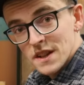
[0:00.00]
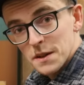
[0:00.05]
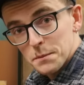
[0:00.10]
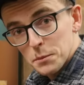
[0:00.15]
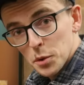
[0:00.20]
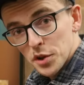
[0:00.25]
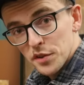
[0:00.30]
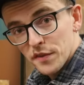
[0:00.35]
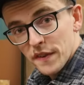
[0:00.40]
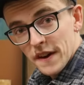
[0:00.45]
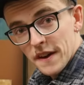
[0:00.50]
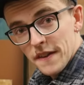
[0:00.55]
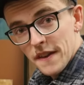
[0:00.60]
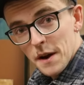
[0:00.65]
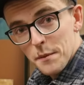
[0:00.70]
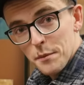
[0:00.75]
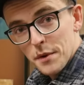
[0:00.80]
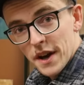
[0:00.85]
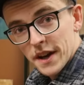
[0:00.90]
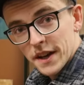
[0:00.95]
modify
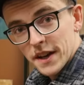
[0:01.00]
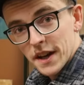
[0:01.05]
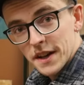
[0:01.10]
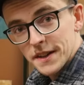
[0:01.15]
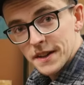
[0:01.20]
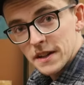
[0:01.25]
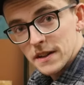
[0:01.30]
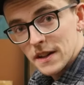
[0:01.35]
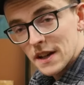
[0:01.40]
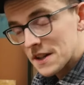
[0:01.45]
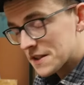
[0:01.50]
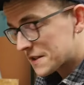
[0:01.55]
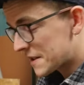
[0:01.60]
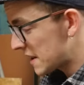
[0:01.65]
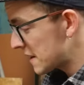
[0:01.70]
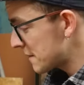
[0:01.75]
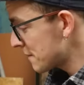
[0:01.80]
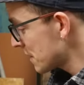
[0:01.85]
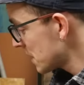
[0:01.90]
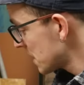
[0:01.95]
that bracket I did last
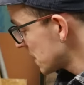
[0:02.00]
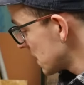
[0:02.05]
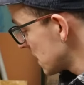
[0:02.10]
time.